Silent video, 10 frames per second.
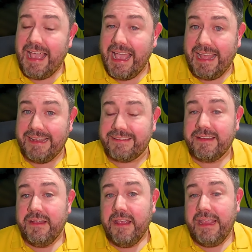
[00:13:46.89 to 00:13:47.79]
And
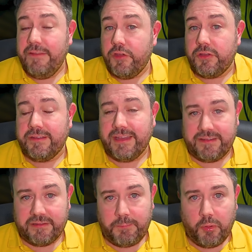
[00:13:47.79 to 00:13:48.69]
if you can take
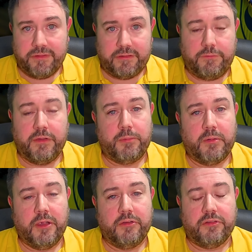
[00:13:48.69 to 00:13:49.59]
some points off them
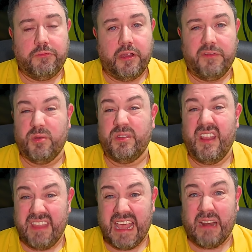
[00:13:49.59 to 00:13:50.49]
promotion rivals,
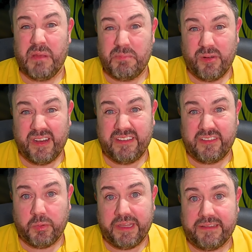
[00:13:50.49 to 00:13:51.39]
that'll be pretty
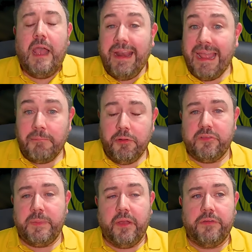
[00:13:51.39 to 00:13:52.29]
sweet. And that
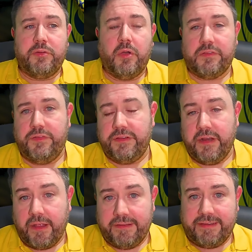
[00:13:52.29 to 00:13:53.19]
moves me on to Oxford
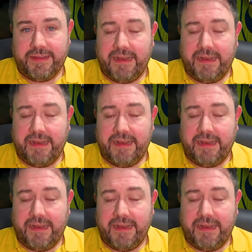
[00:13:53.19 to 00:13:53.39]
United.